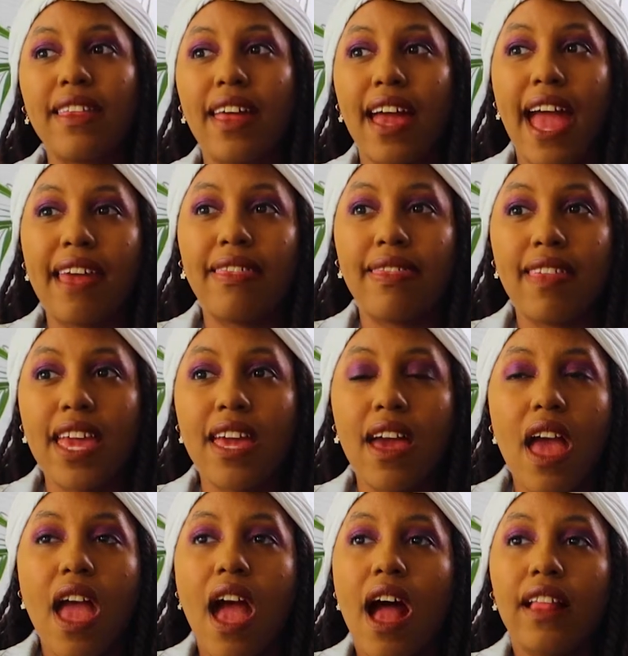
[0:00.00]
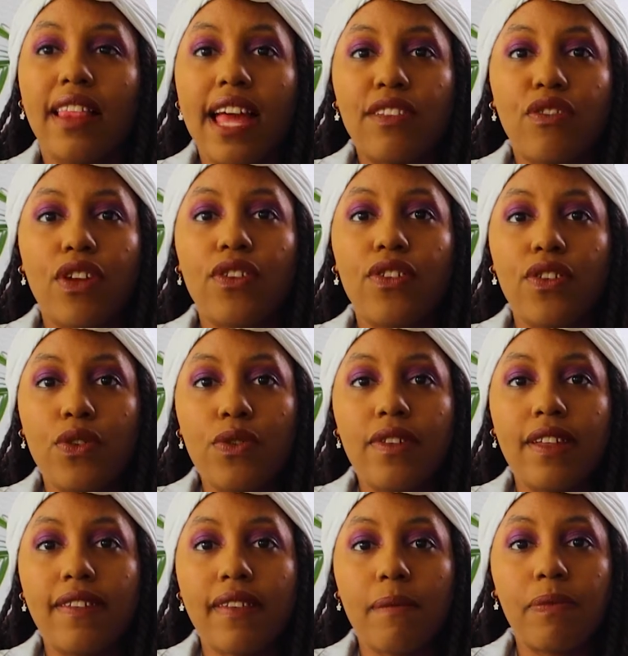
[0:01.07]
Like I think Electric Zoo
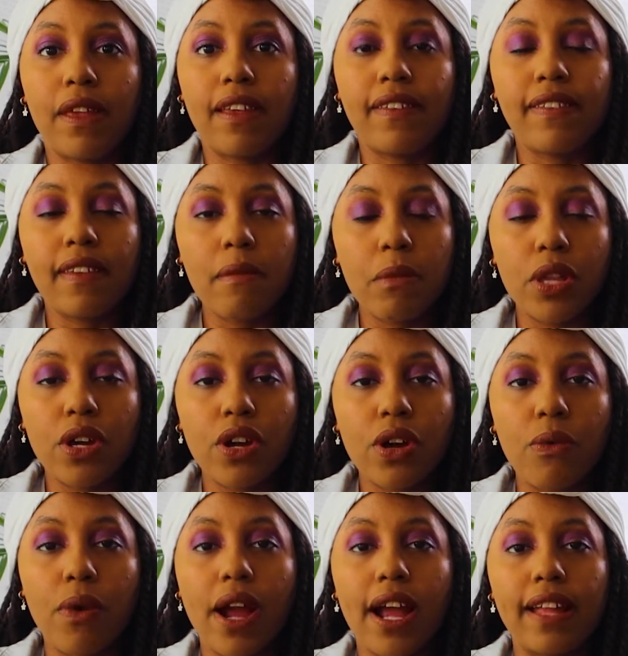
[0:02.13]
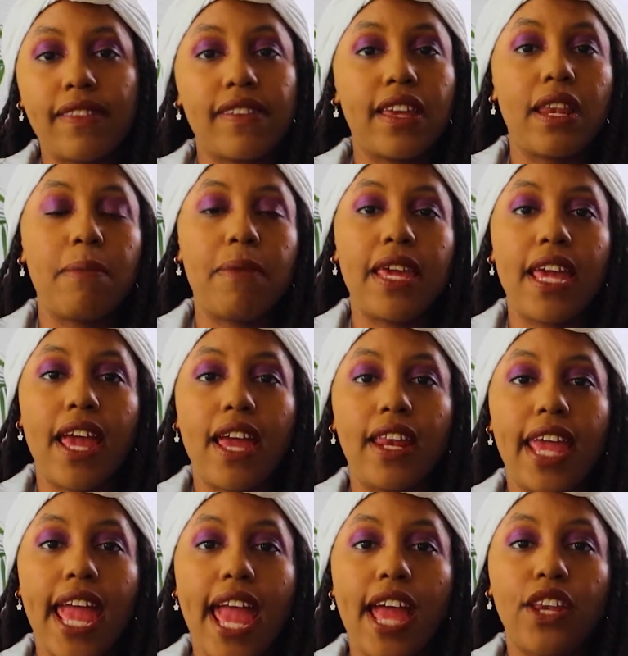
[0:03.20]
did something similar where it's gonna be
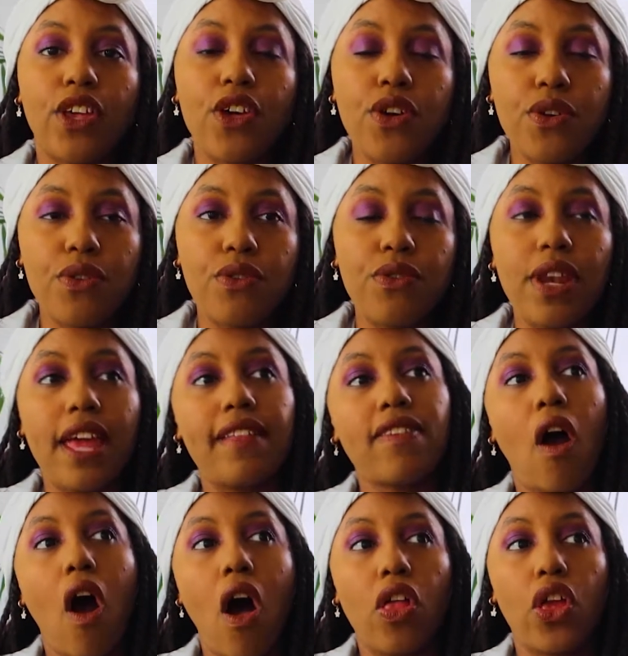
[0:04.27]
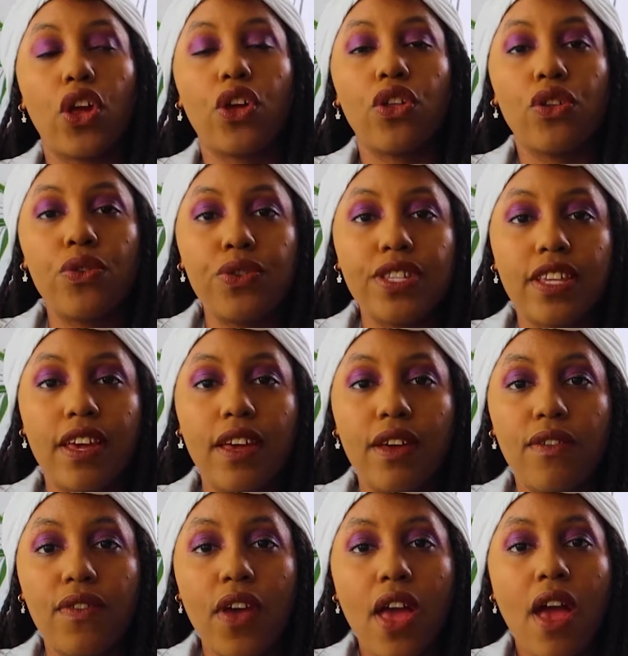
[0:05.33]
in Cancun. It's all
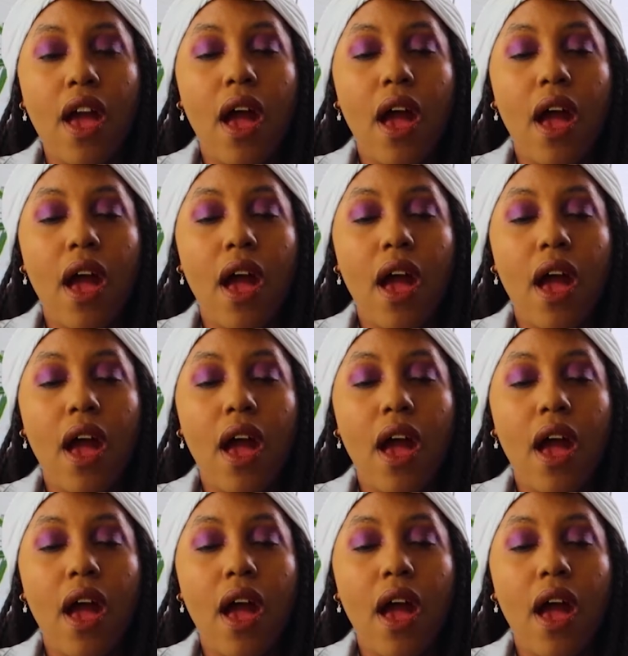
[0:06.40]
inclusive.